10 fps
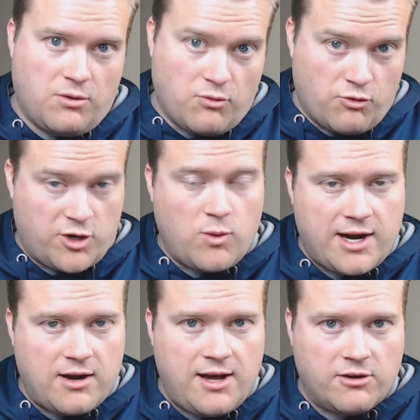
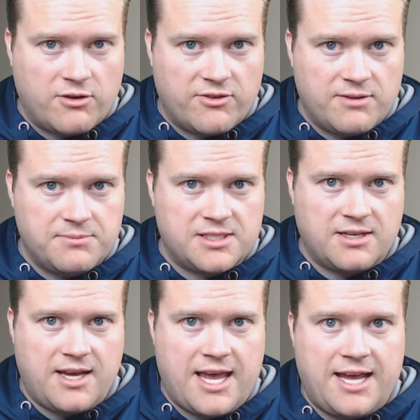require algorithms
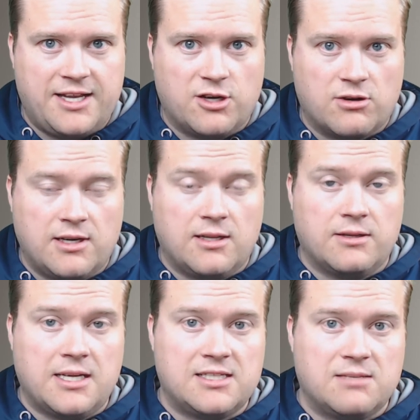and you're going to
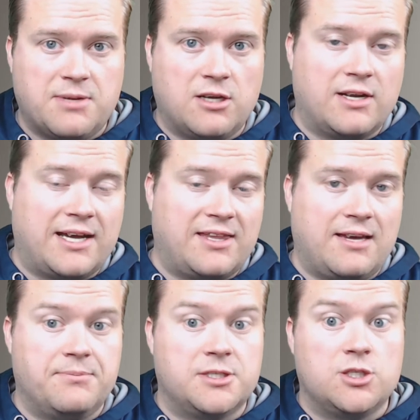need to be good at
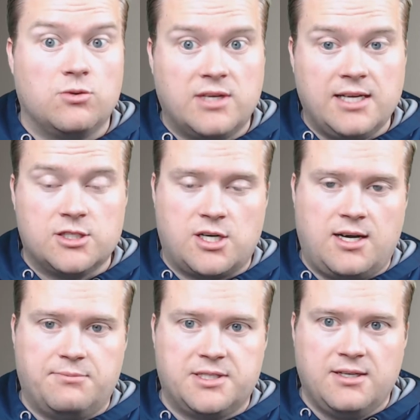them to get
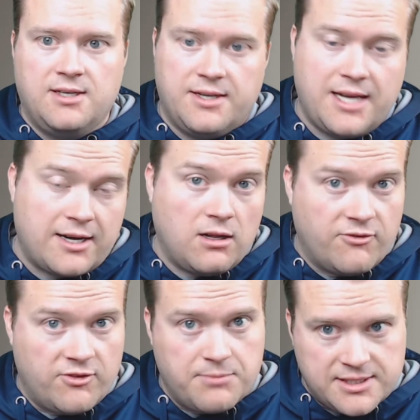jobs. Not all of
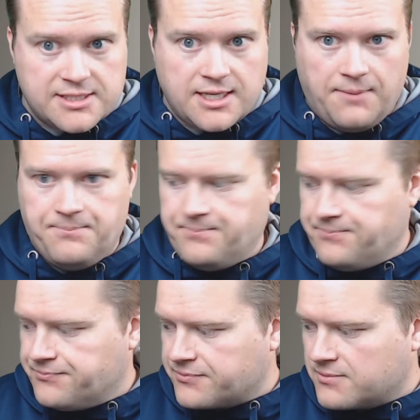them, but some.
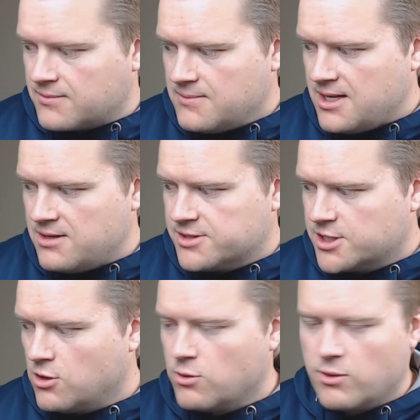
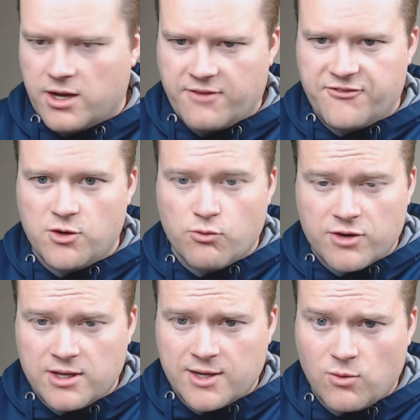So if you
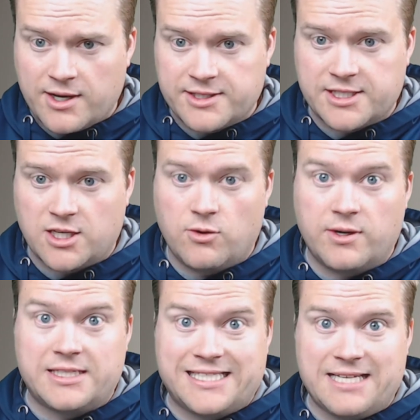really want to go
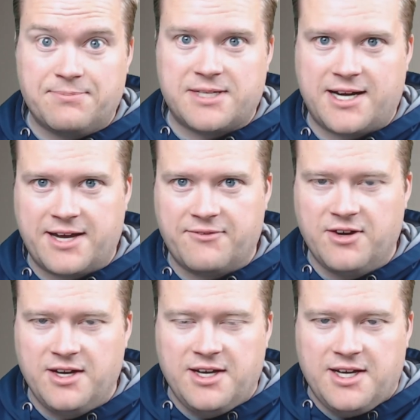deep dive
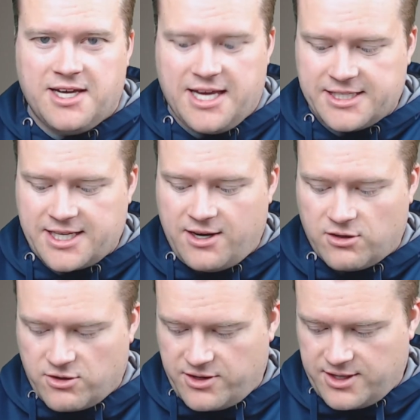into
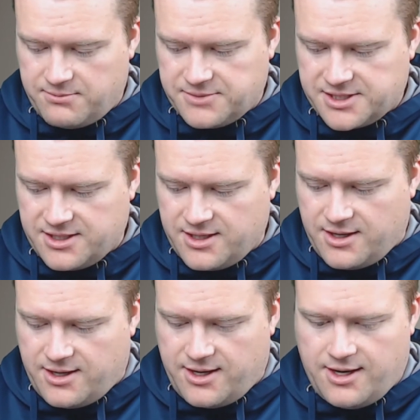algorithms,
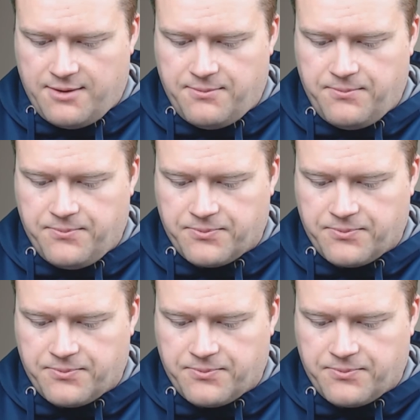um,